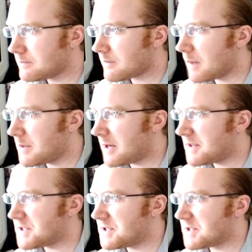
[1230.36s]
now
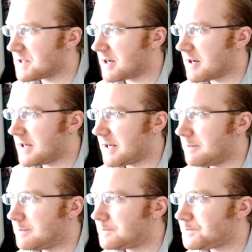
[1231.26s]
this is just Atari dead.
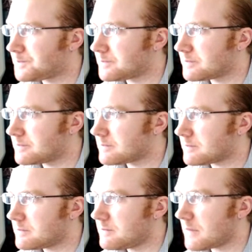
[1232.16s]

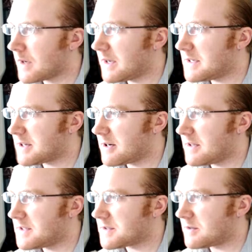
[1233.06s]
I can Atari
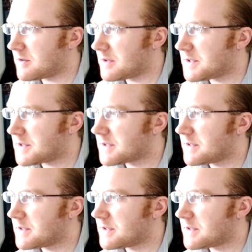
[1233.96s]
this or this.